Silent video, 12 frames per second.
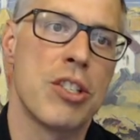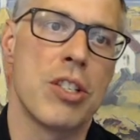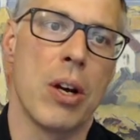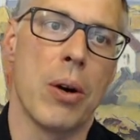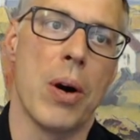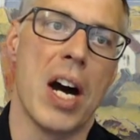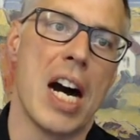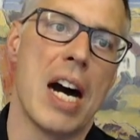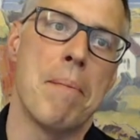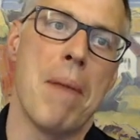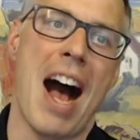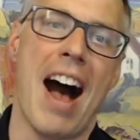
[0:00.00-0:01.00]

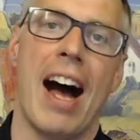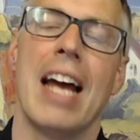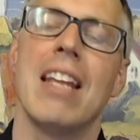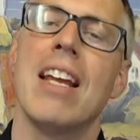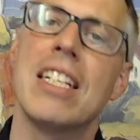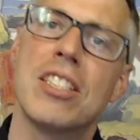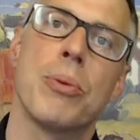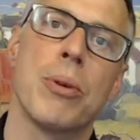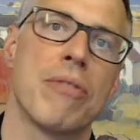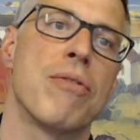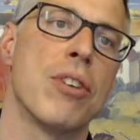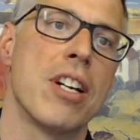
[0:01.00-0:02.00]
I like to
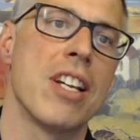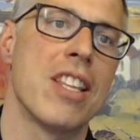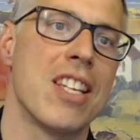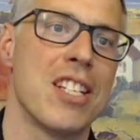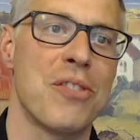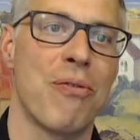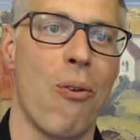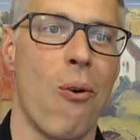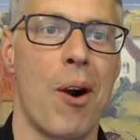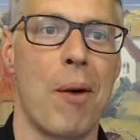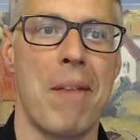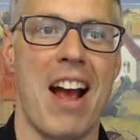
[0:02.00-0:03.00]
refer to this
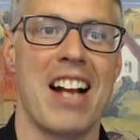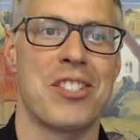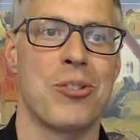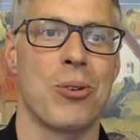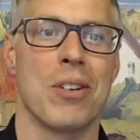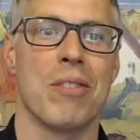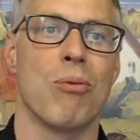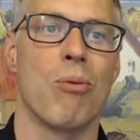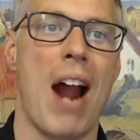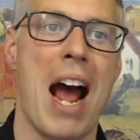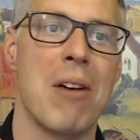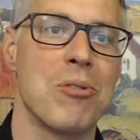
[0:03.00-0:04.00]
form as sort of
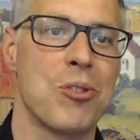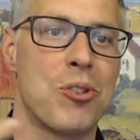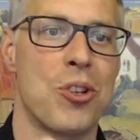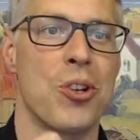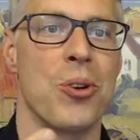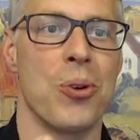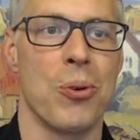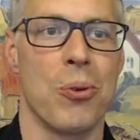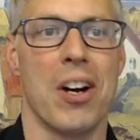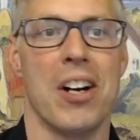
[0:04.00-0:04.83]
round two